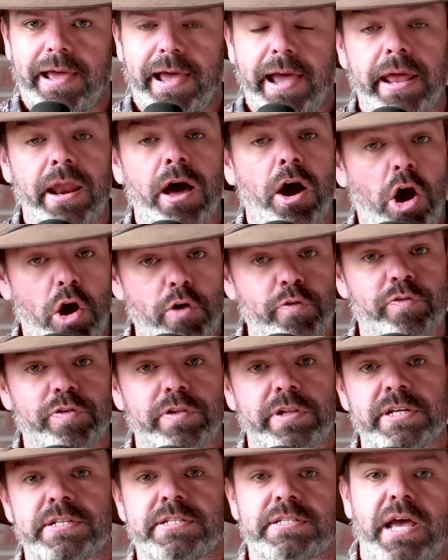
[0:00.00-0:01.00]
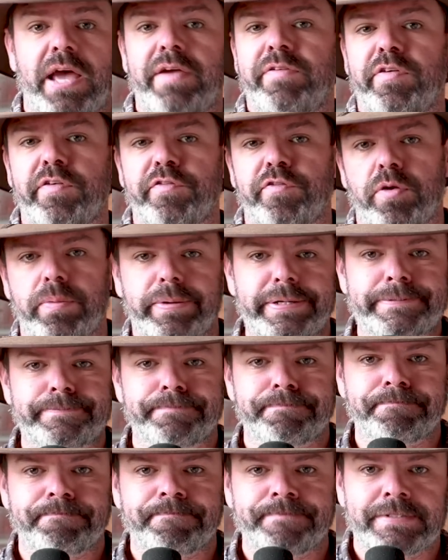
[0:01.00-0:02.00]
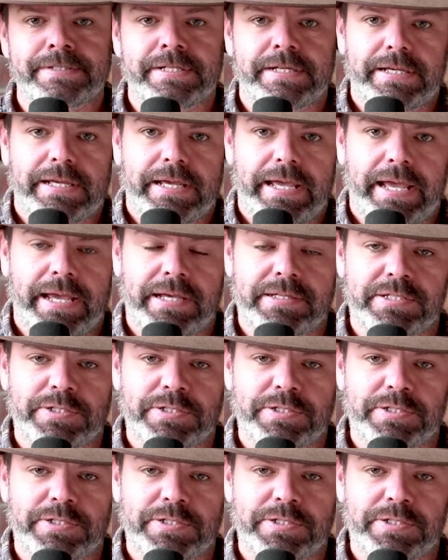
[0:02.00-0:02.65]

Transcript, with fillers: and hopefully save you from it. Our